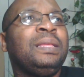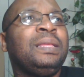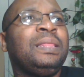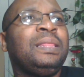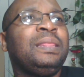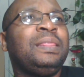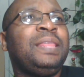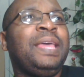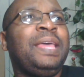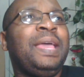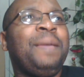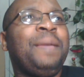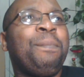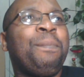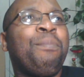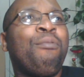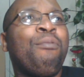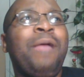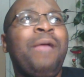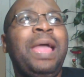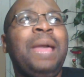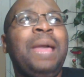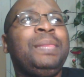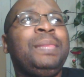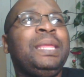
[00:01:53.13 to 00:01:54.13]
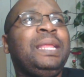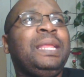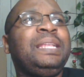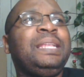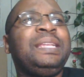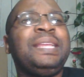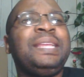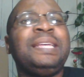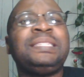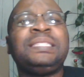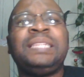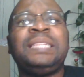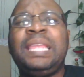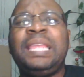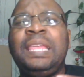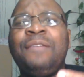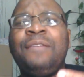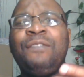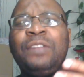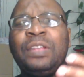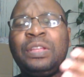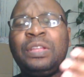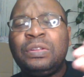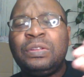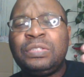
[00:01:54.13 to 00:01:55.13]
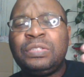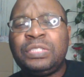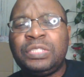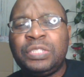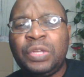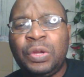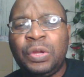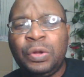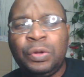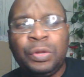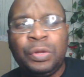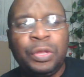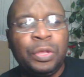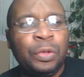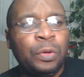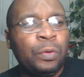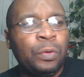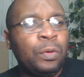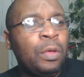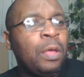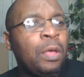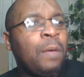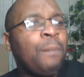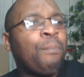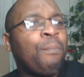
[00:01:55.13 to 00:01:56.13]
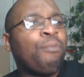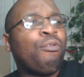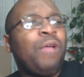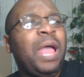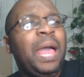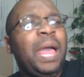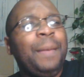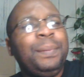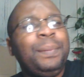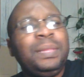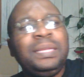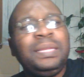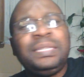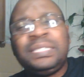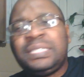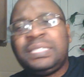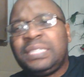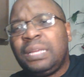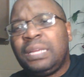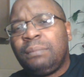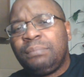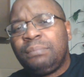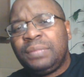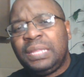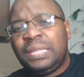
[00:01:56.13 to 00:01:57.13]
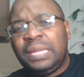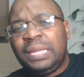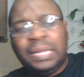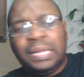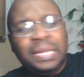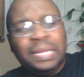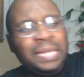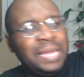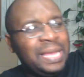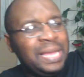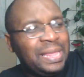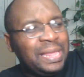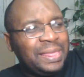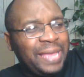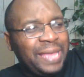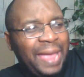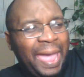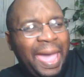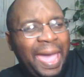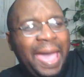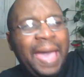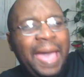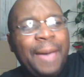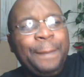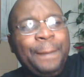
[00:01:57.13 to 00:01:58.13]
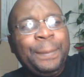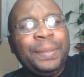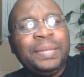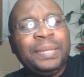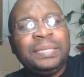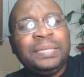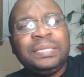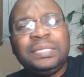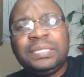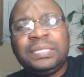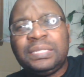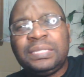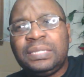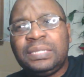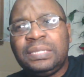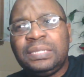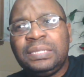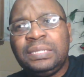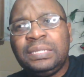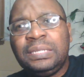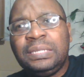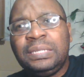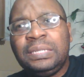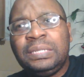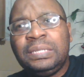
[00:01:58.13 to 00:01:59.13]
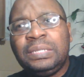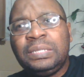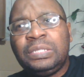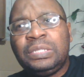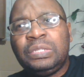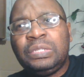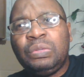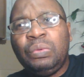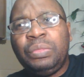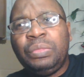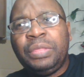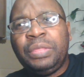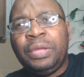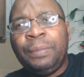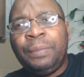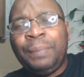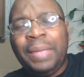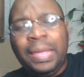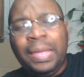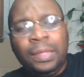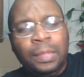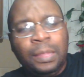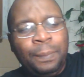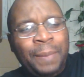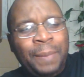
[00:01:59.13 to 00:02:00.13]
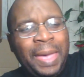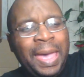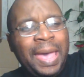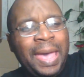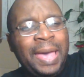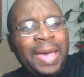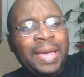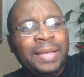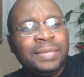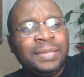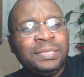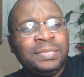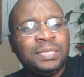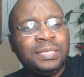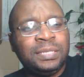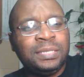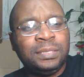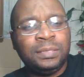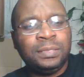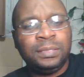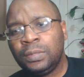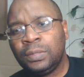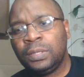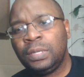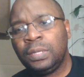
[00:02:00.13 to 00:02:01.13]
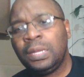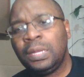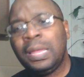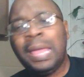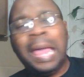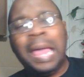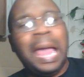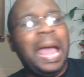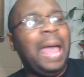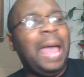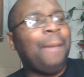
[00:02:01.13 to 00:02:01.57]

that probably doesn't even concern you, probably something that happened to them in the past. I